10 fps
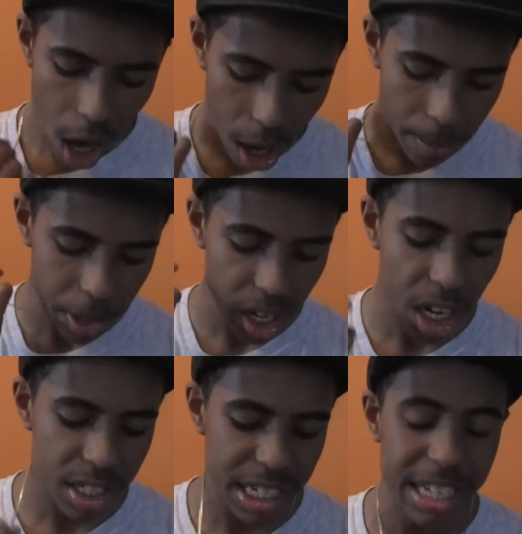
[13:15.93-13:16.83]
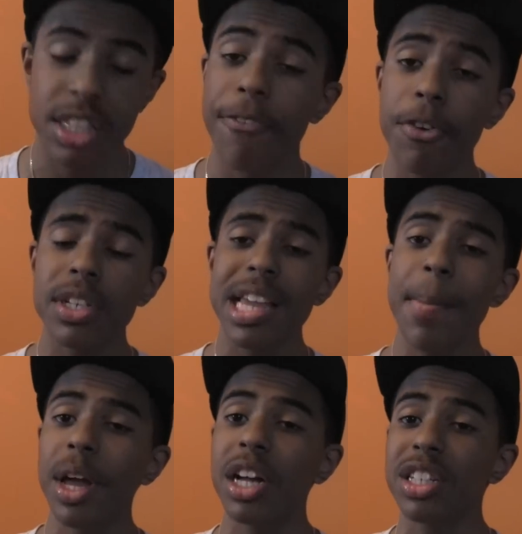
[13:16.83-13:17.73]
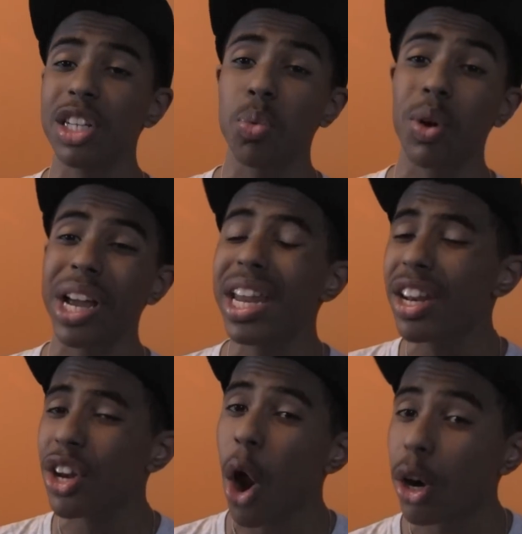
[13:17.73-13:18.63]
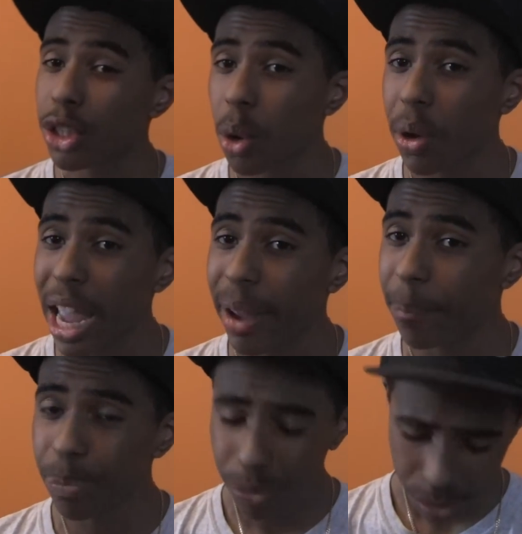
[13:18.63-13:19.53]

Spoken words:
The cutscene, it's the first time cutscenes were in a Naruto game,